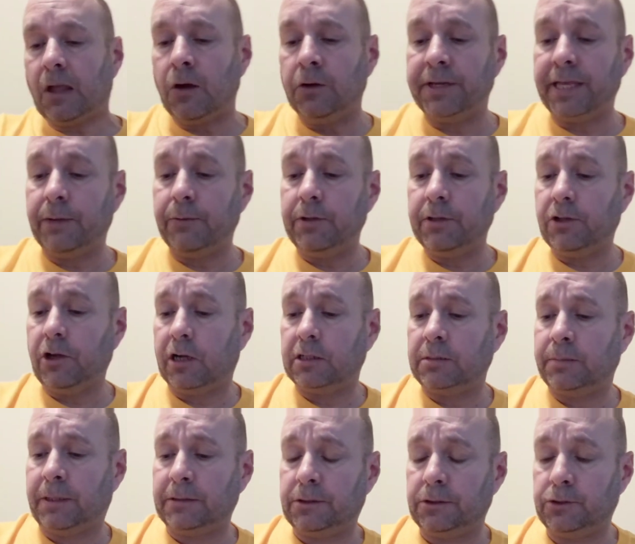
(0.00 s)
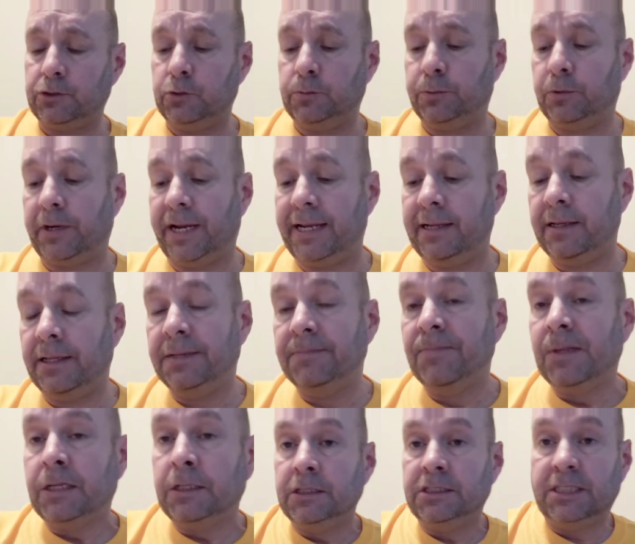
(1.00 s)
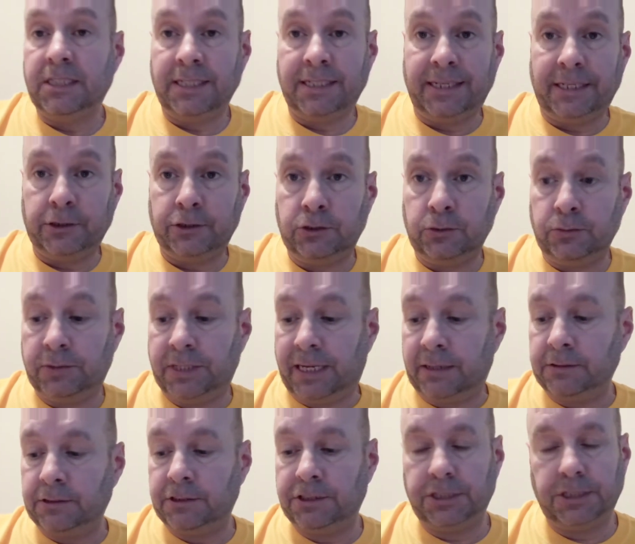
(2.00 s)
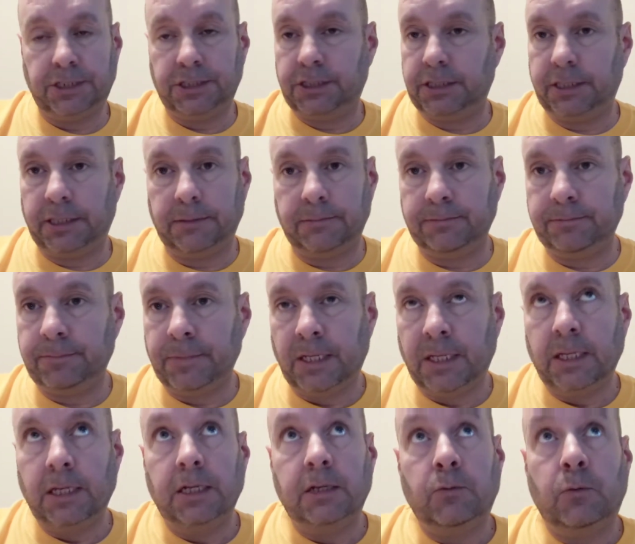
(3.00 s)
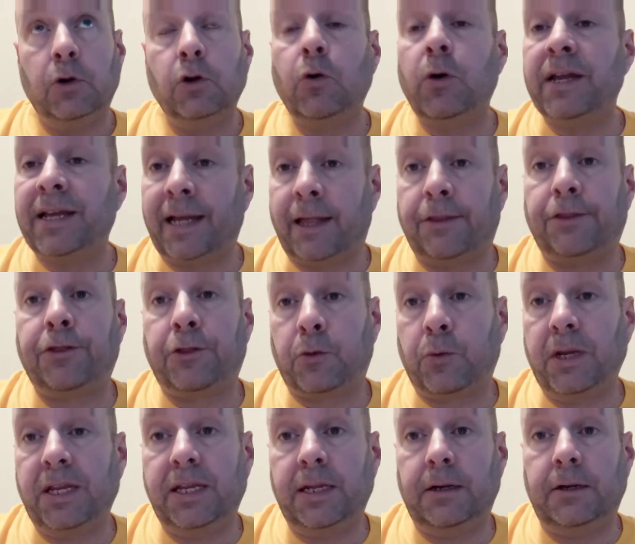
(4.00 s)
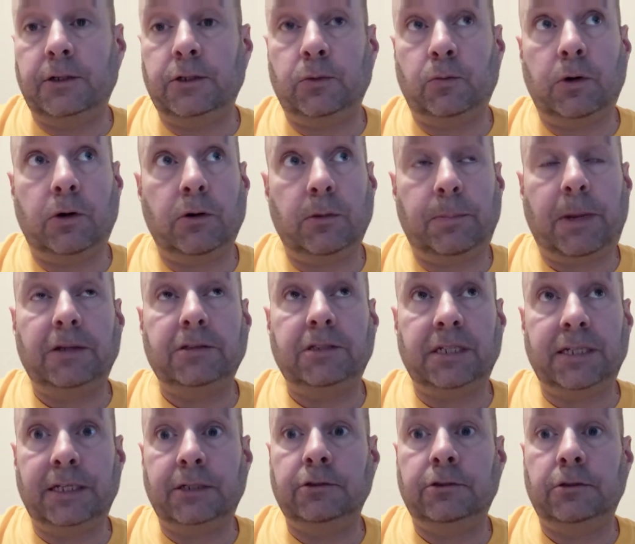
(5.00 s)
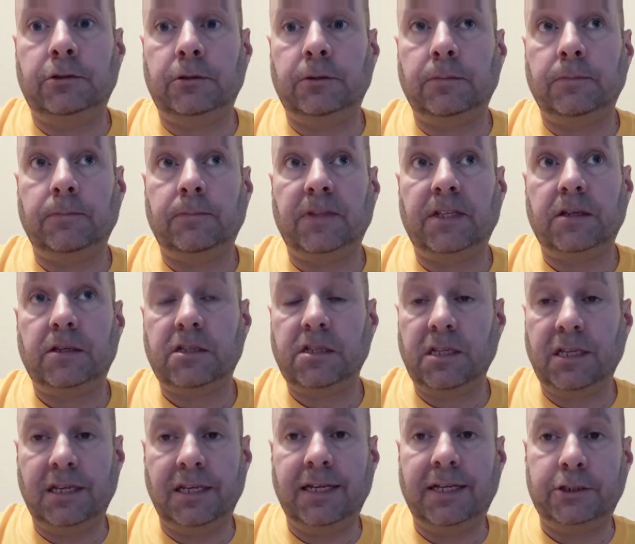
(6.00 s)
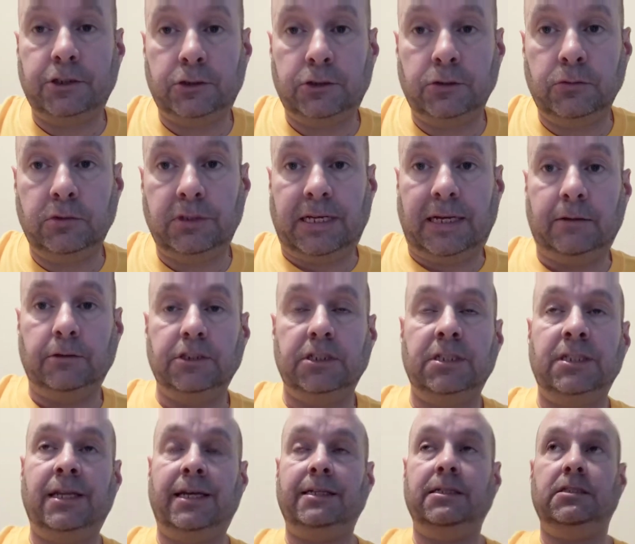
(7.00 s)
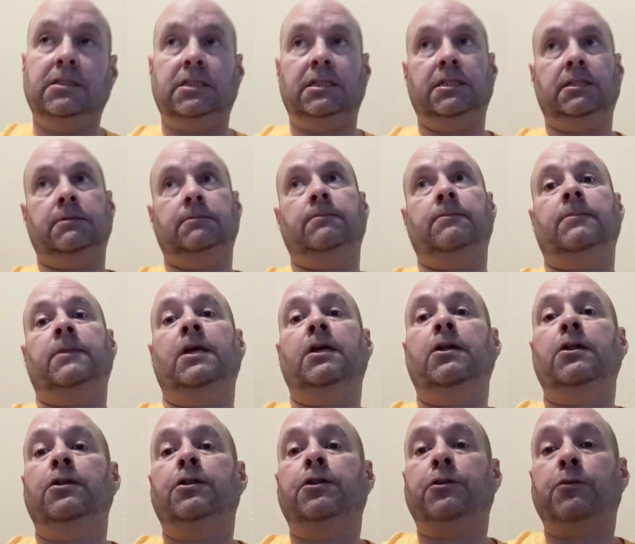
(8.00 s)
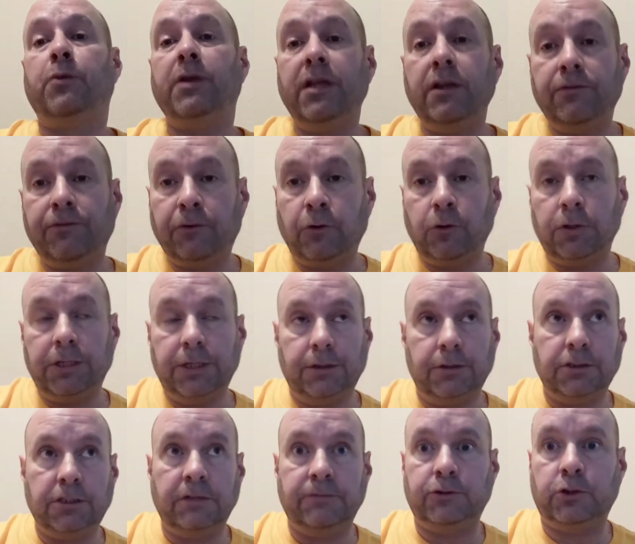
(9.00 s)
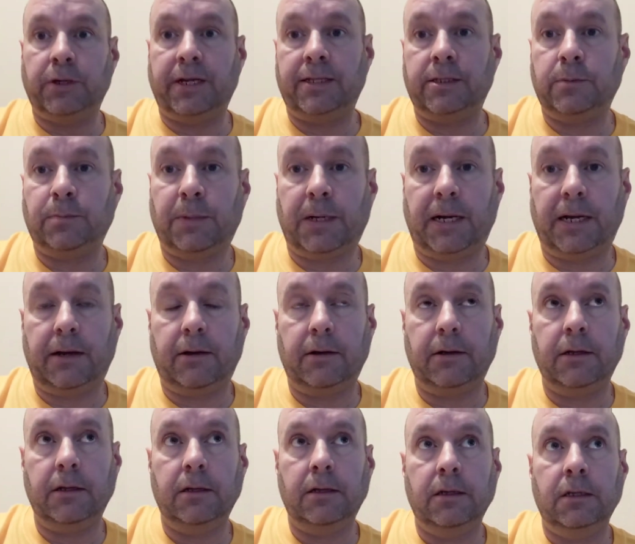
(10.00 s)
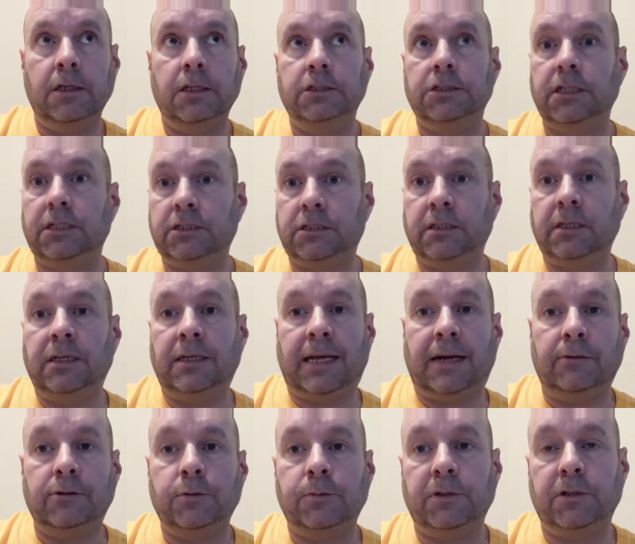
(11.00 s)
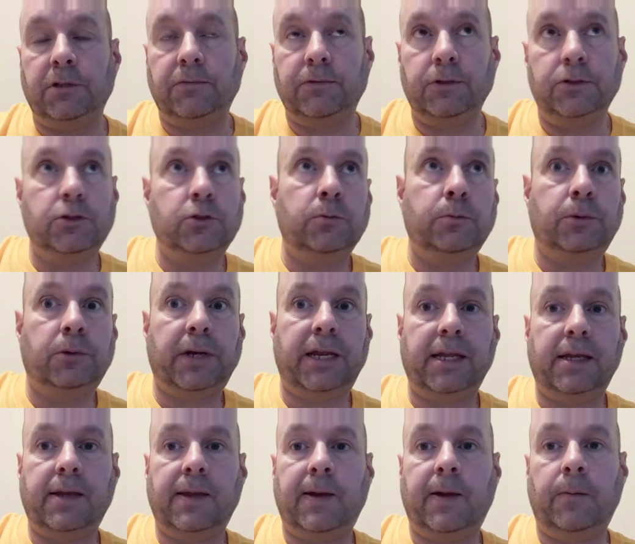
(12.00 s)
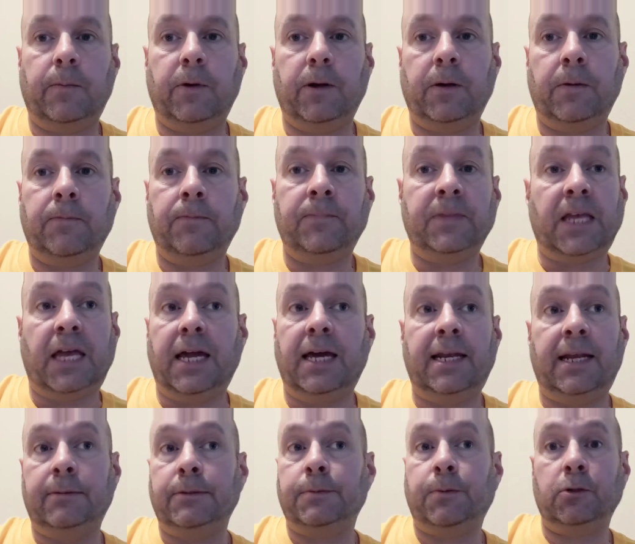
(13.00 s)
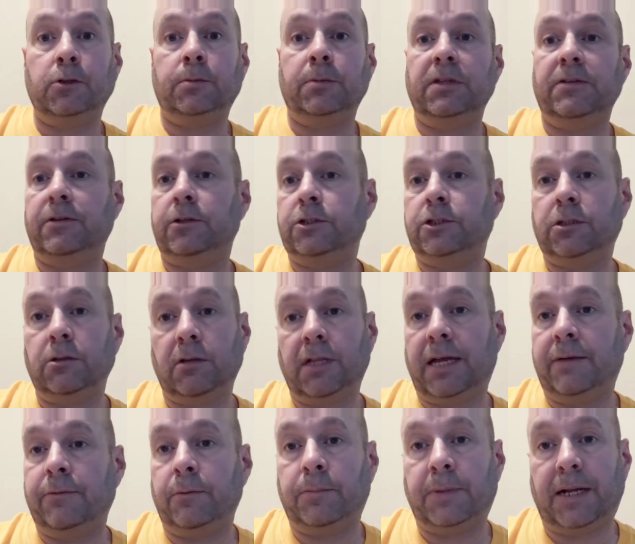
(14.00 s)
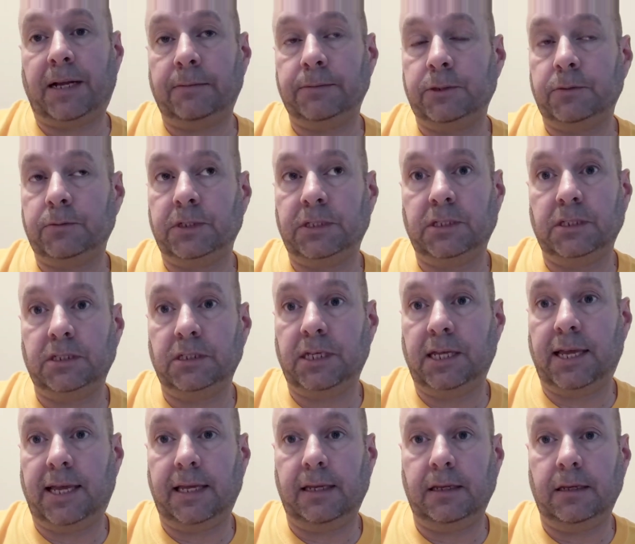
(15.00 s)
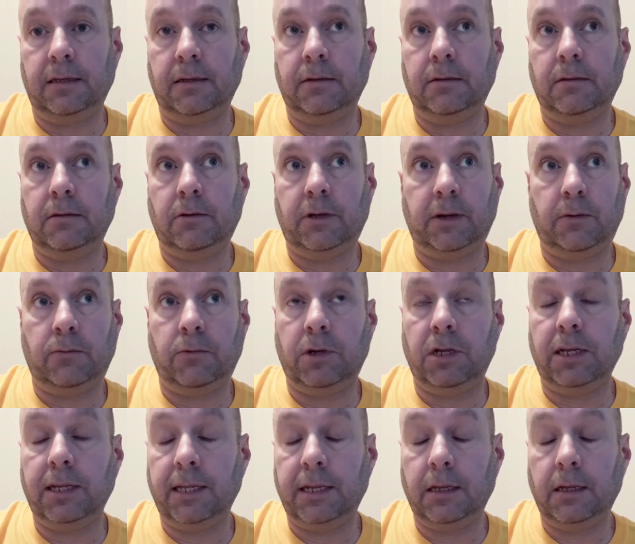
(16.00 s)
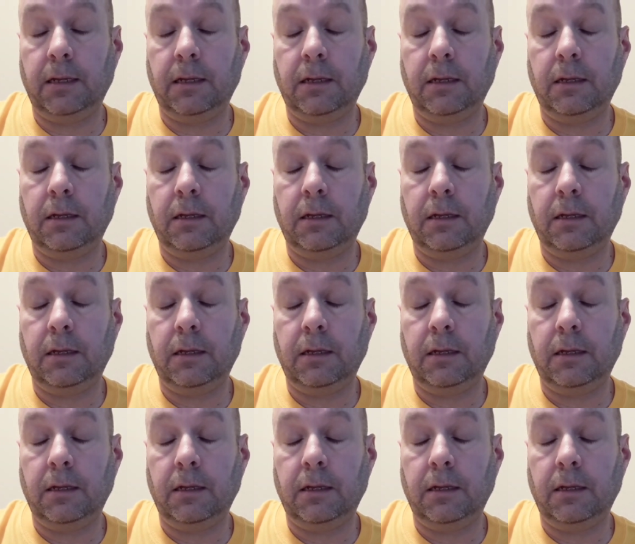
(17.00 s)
Okay, we talked about the Super 8, CES 2016. We're going on 3 years. We're about to enter CES 2019. 3 full years have transpired since the announcement of the Super 8 camera. And I'm supposed to believe they're still having problems with this gate. Okay, really?